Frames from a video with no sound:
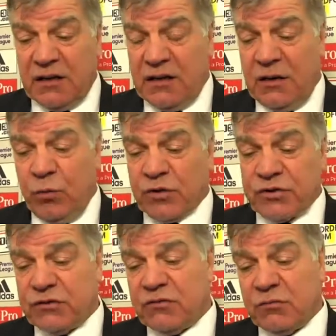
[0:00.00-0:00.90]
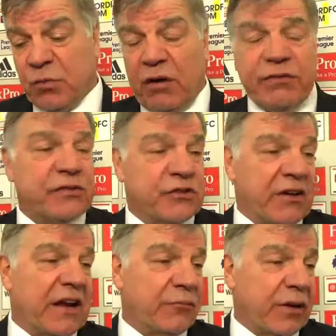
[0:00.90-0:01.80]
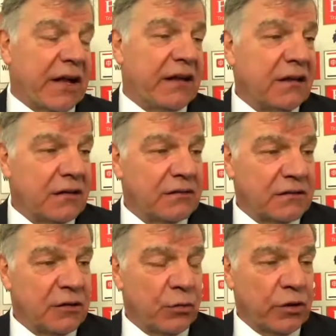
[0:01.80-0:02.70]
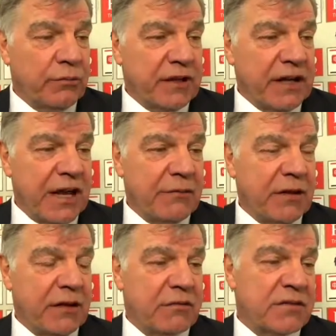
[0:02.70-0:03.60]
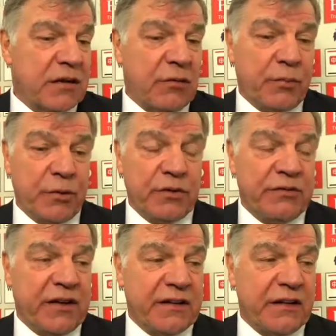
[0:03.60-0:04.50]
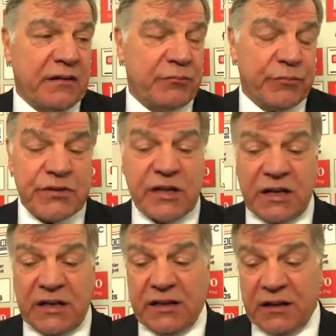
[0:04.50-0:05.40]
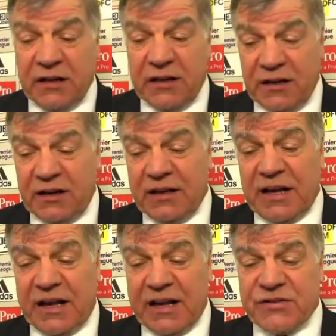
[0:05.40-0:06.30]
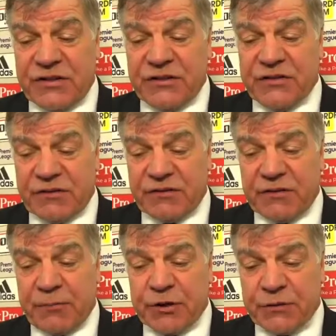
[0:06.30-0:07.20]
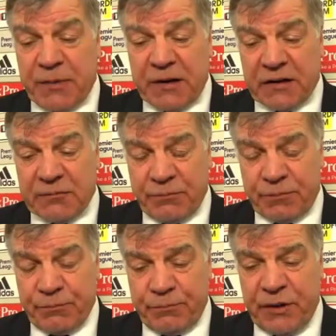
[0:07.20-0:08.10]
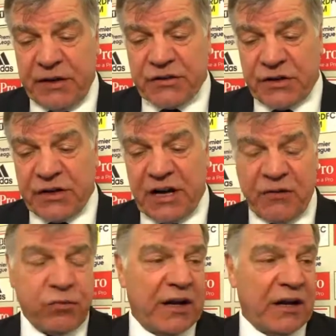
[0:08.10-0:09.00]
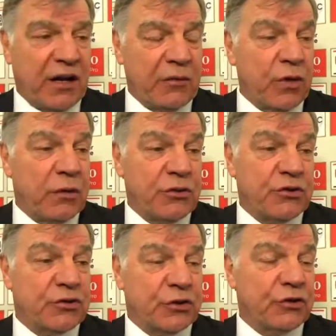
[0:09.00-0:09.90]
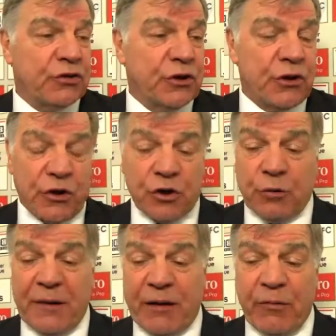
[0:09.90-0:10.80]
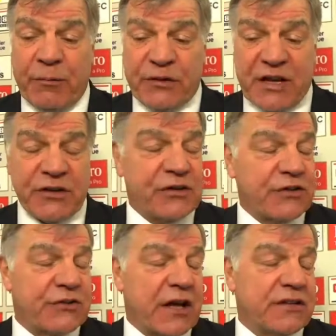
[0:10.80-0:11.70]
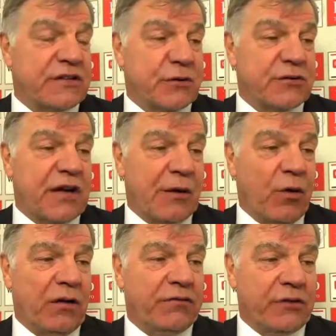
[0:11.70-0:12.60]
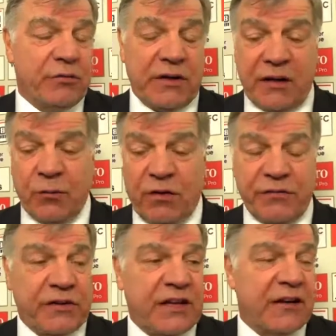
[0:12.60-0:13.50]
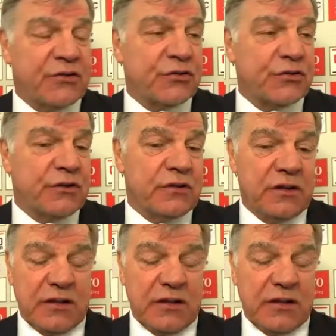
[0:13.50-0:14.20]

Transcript: it wasn't Watford's great play that won them the game. It was our poor defending, particularly in that hesitant piece on the halfway line where we just could have come out with possession and started to attack Watford. We let Watford get at us and,